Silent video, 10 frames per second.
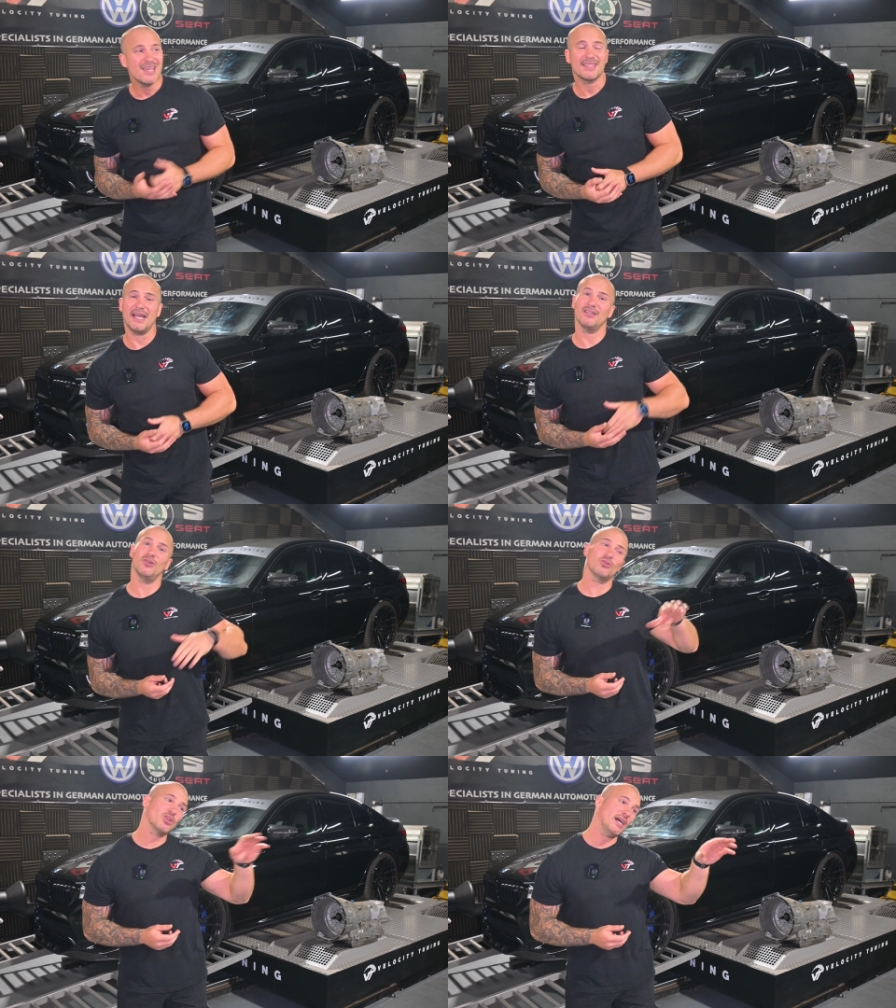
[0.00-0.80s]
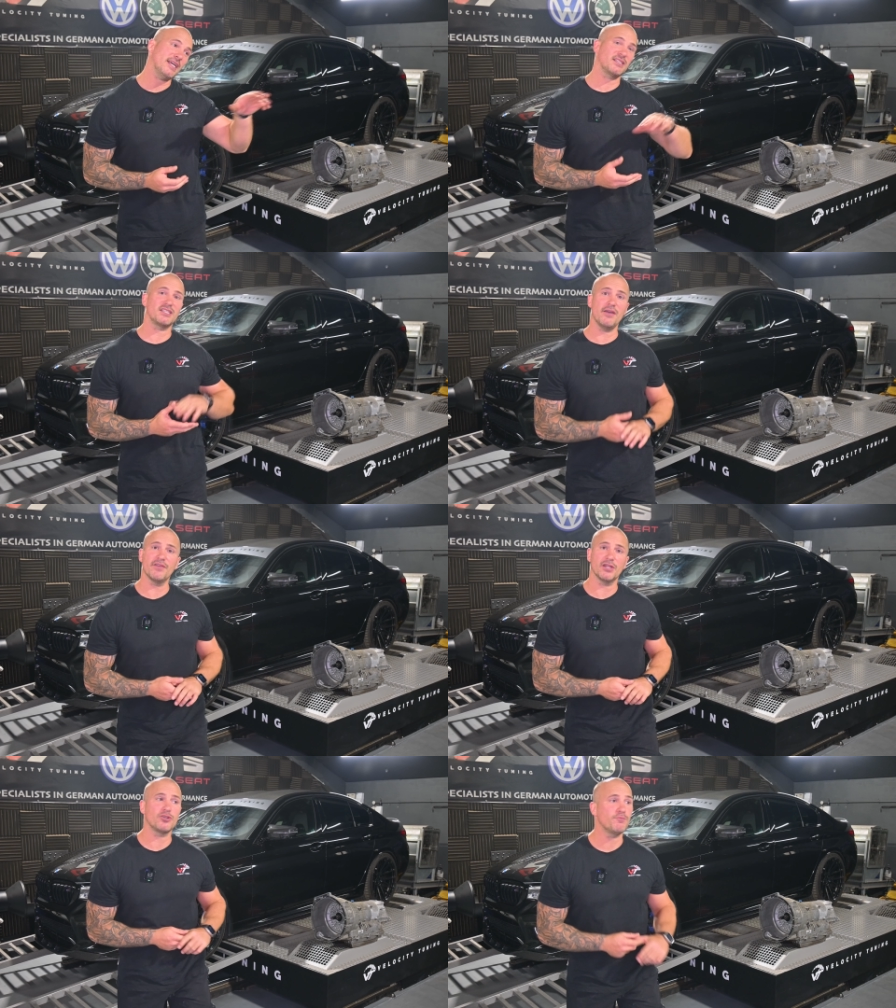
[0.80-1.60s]
that looks like that's a
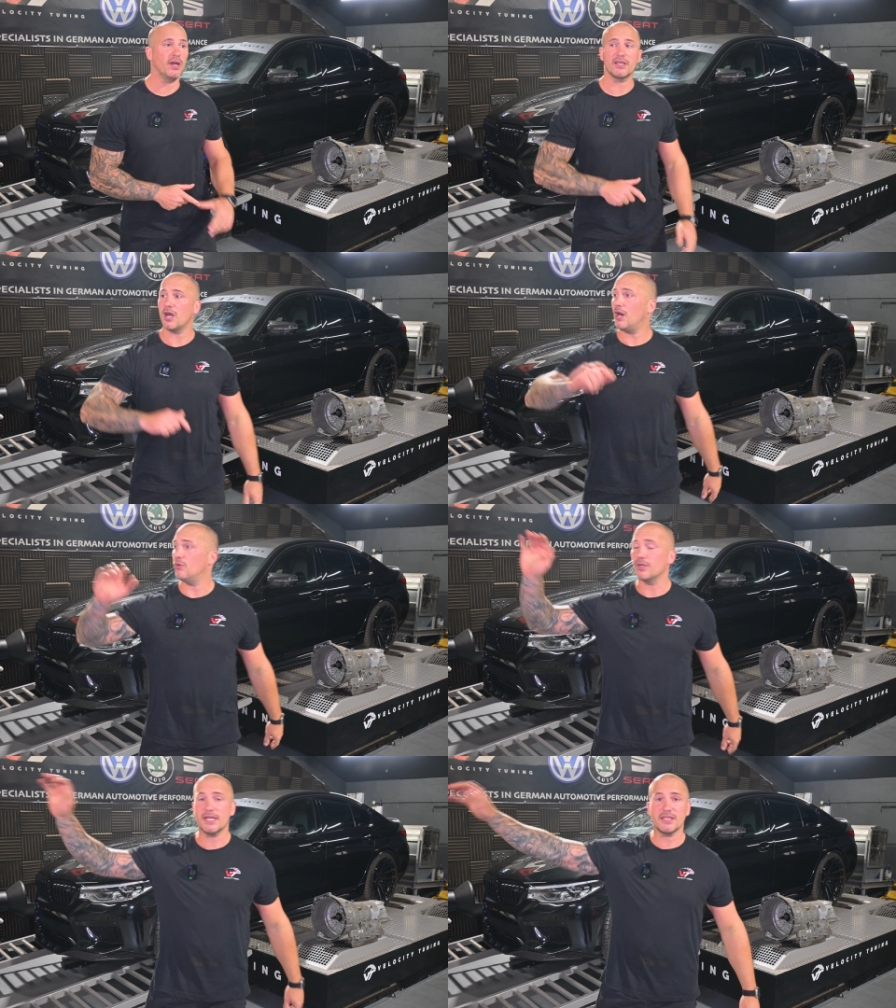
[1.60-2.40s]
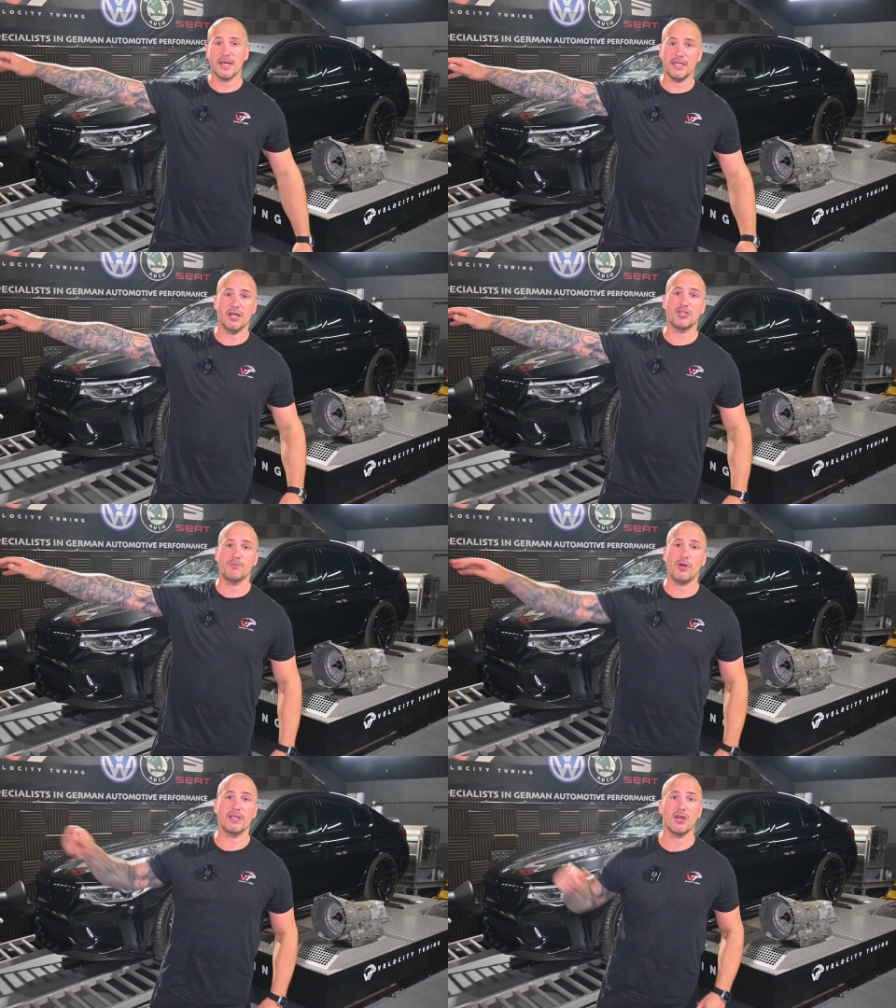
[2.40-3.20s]
700 brake car, or that's an 800
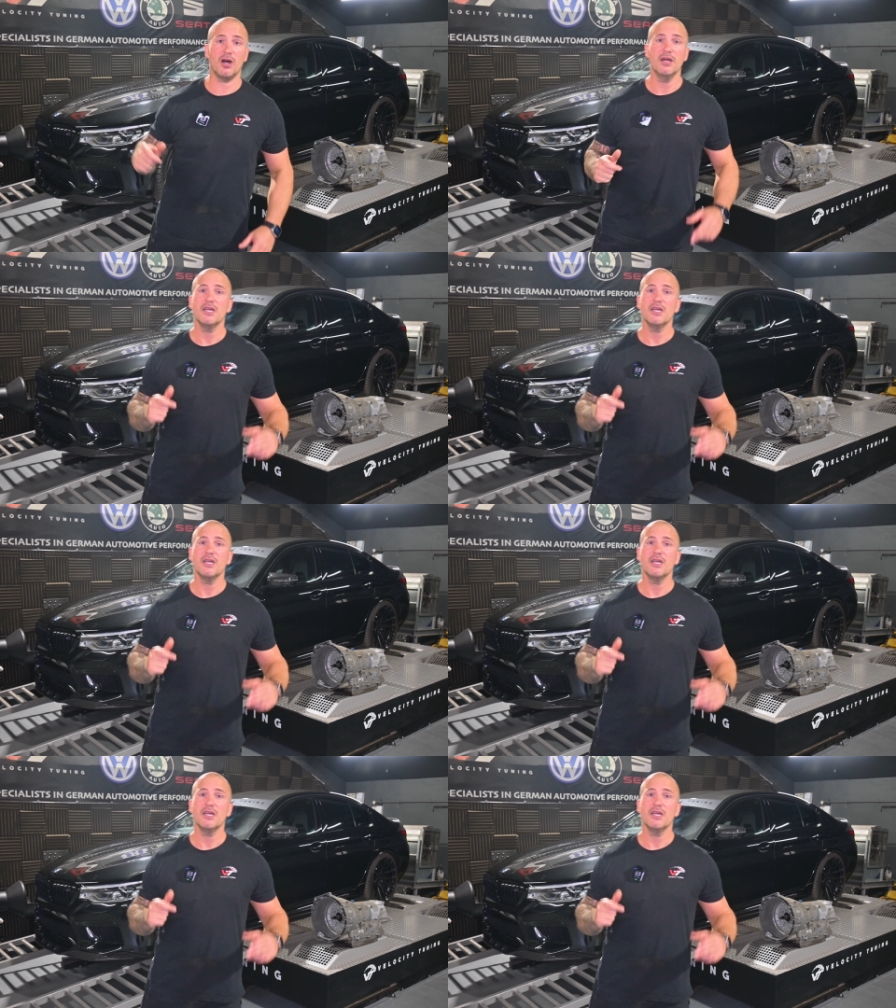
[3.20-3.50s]
brake car.